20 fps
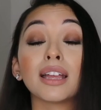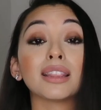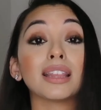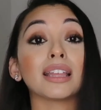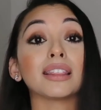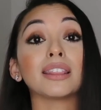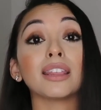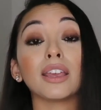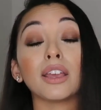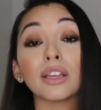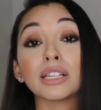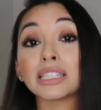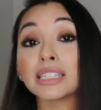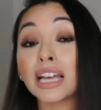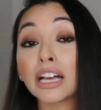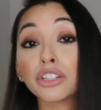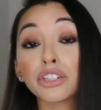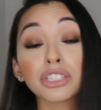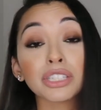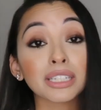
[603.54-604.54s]
that the
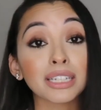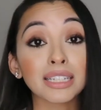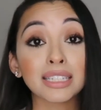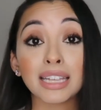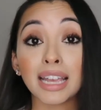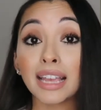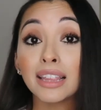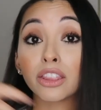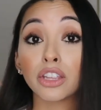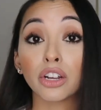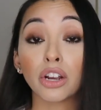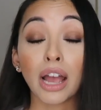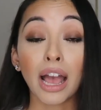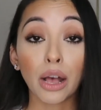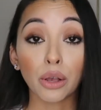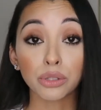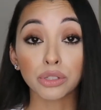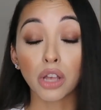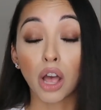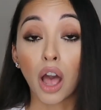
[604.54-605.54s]
seller is going to take their
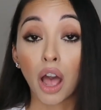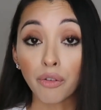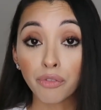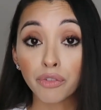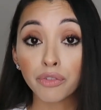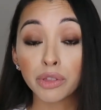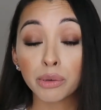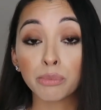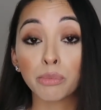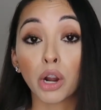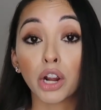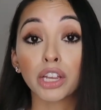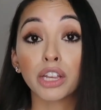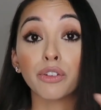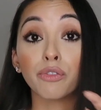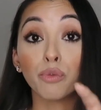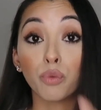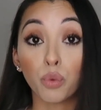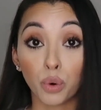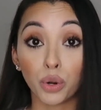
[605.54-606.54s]
house off of the
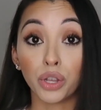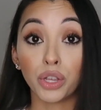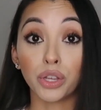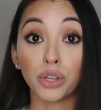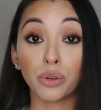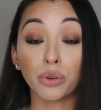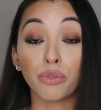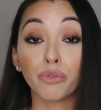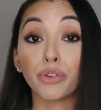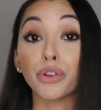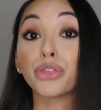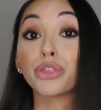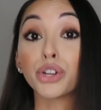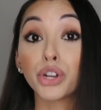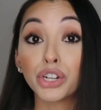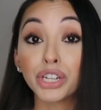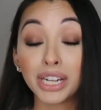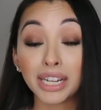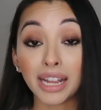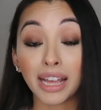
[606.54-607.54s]
market for you for
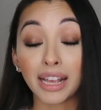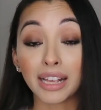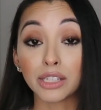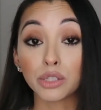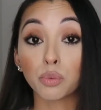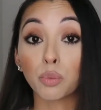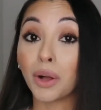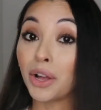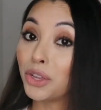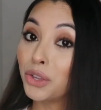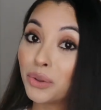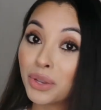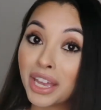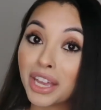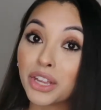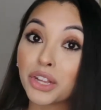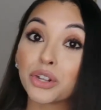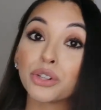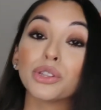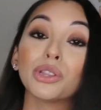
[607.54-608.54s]
30 days while you
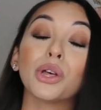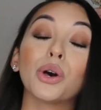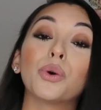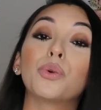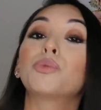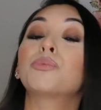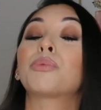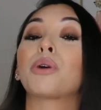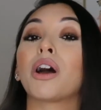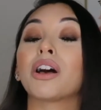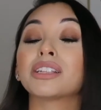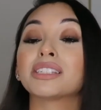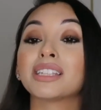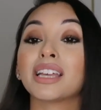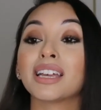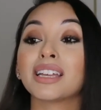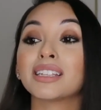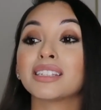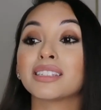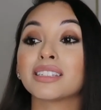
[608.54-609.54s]
get your loan
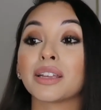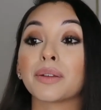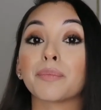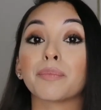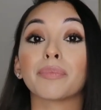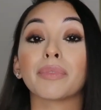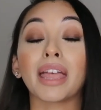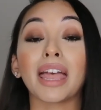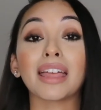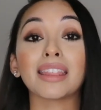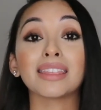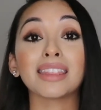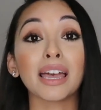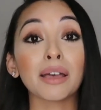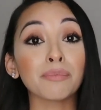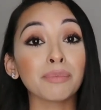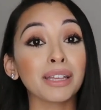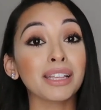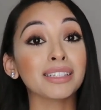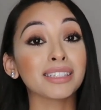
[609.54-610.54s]
processed. And
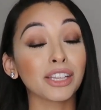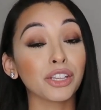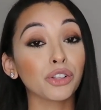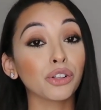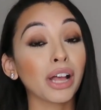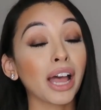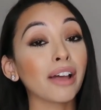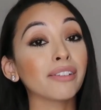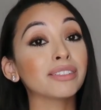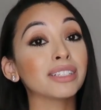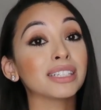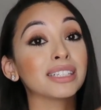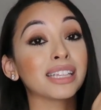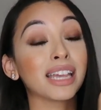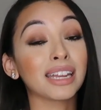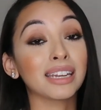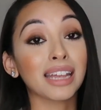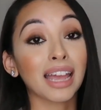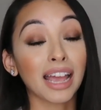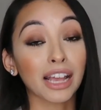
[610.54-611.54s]
that means that you'll have to
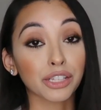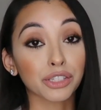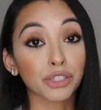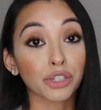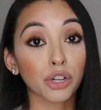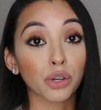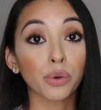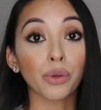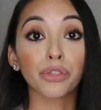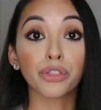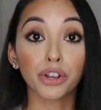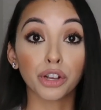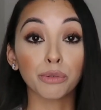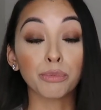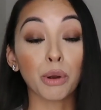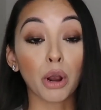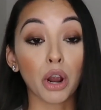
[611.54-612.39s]
send escrow, a third